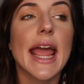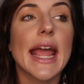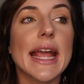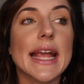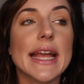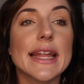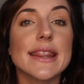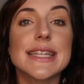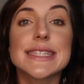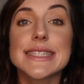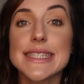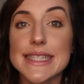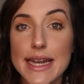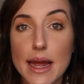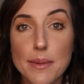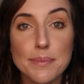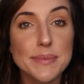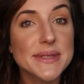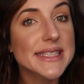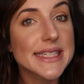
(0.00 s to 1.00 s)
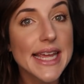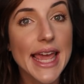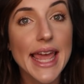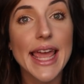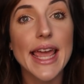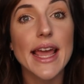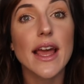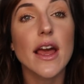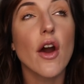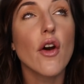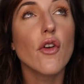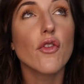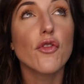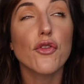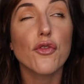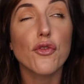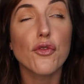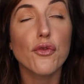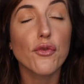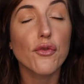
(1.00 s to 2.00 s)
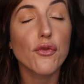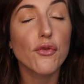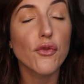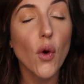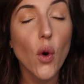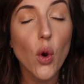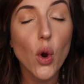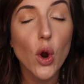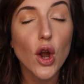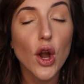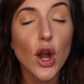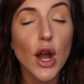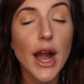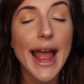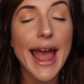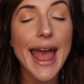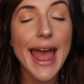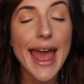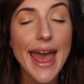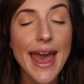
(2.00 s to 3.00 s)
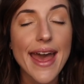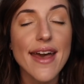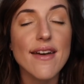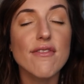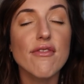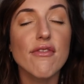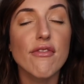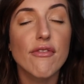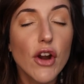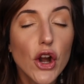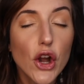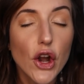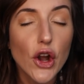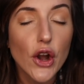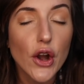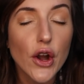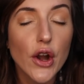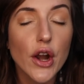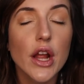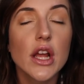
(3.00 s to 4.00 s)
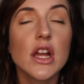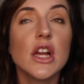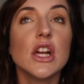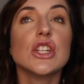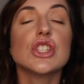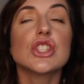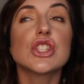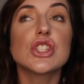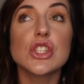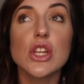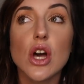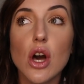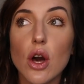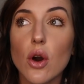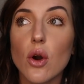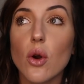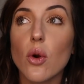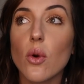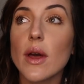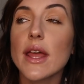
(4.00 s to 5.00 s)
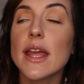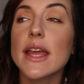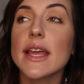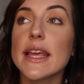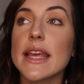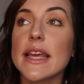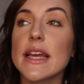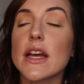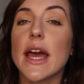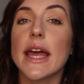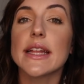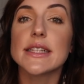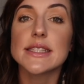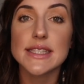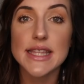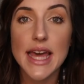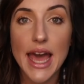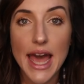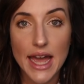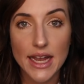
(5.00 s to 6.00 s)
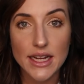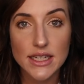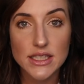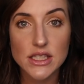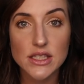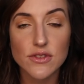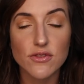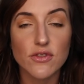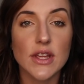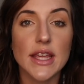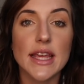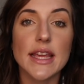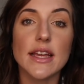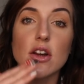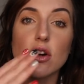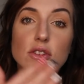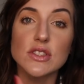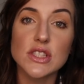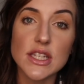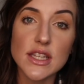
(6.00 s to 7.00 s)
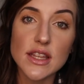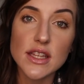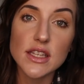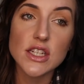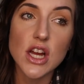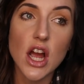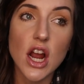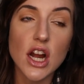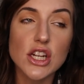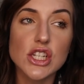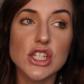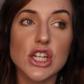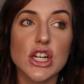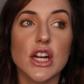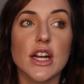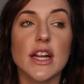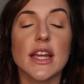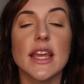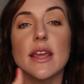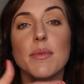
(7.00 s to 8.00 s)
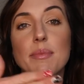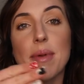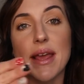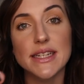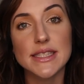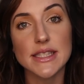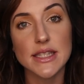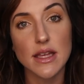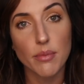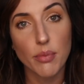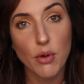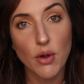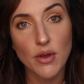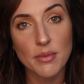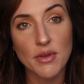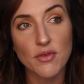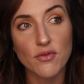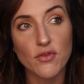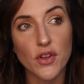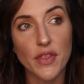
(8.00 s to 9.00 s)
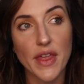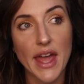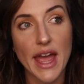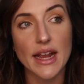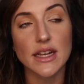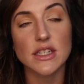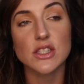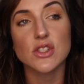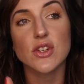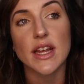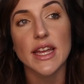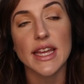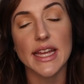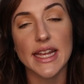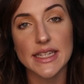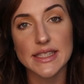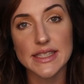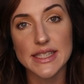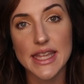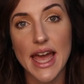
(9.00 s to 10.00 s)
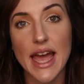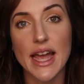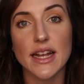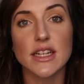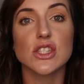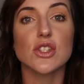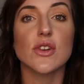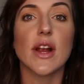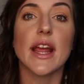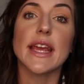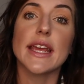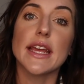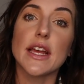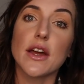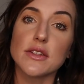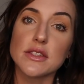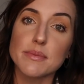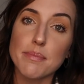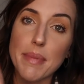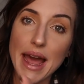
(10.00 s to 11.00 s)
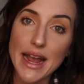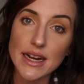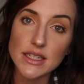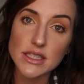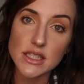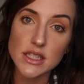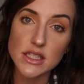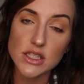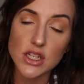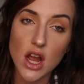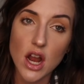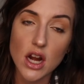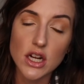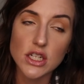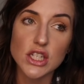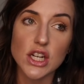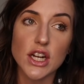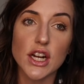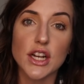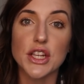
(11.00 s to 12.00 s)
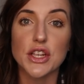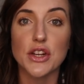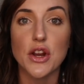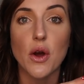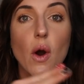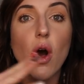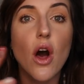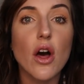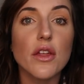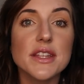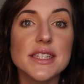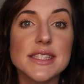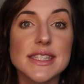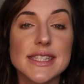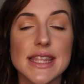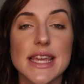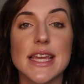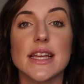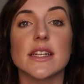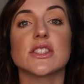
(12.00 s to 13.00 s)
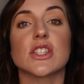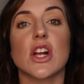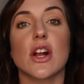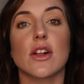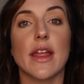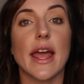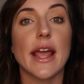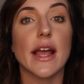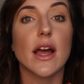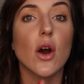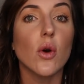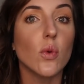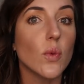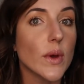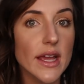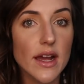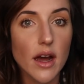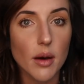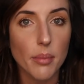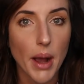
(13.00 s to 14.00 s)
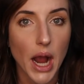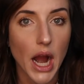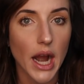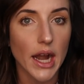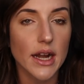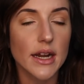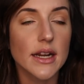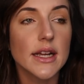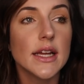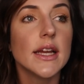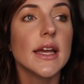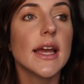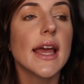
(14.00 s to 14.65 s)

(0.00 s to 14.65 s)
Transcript: and the steps take forever so he gets the X, he goes to the doctor, he makes the appointment for the x-ray, he gets the x-ray, he goes back to the doctor, you know, all these things are like a week apart.